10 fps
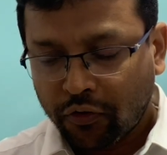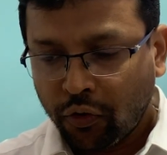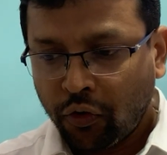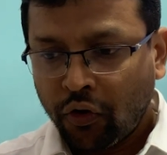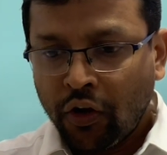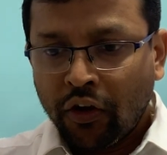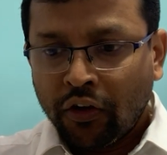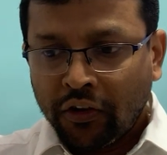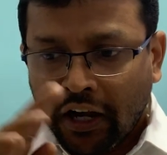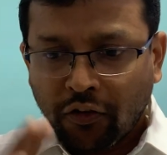So
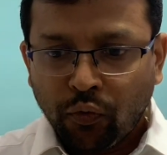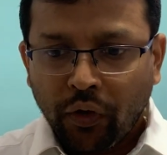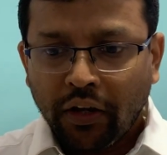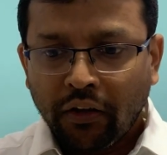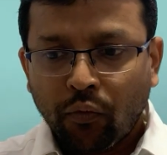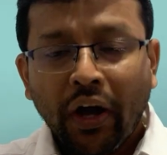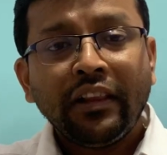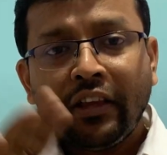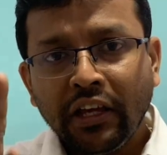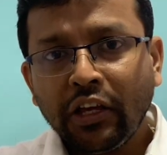that's when, while
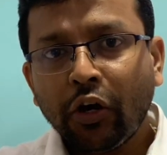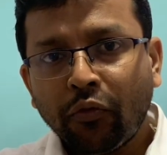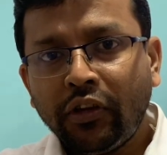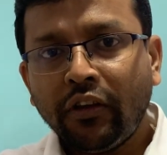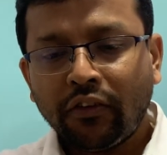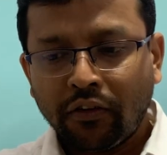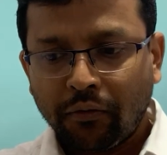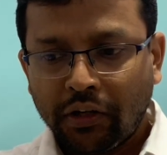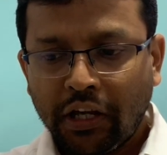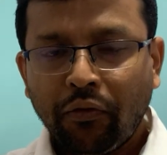thinking of this
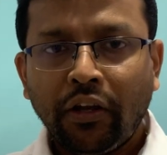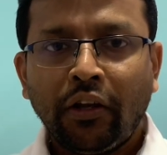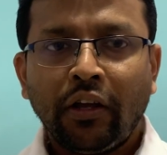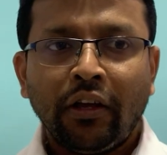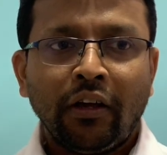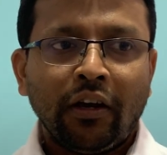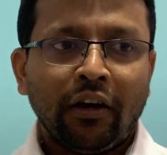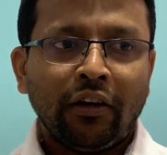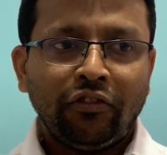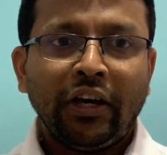given
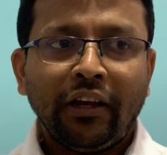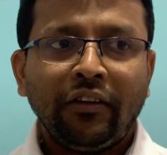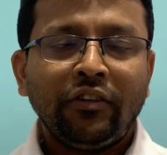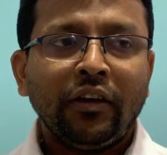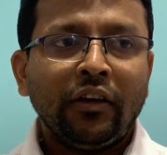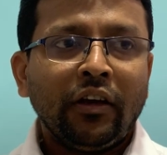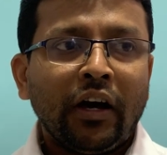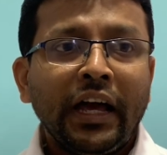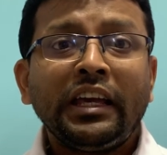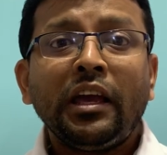challenge,
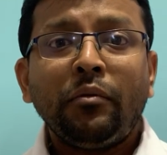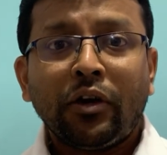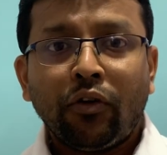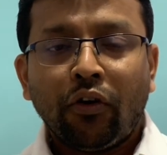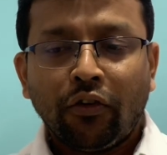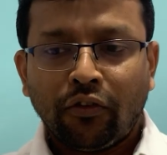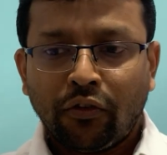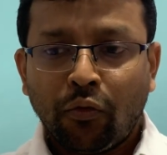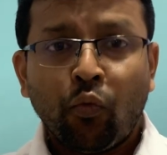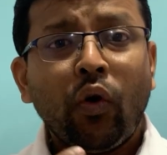I came
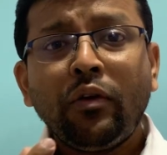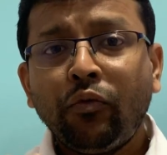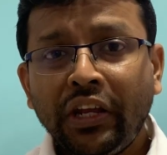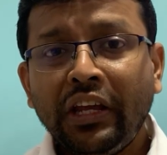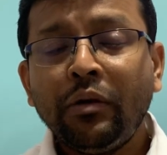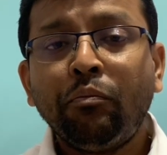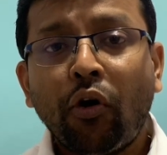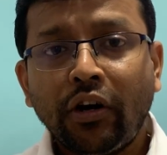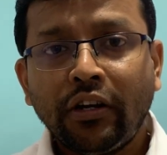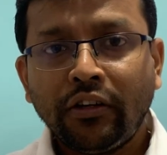across one very
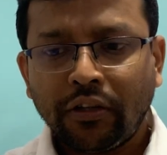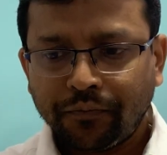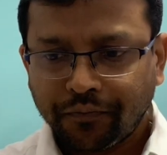important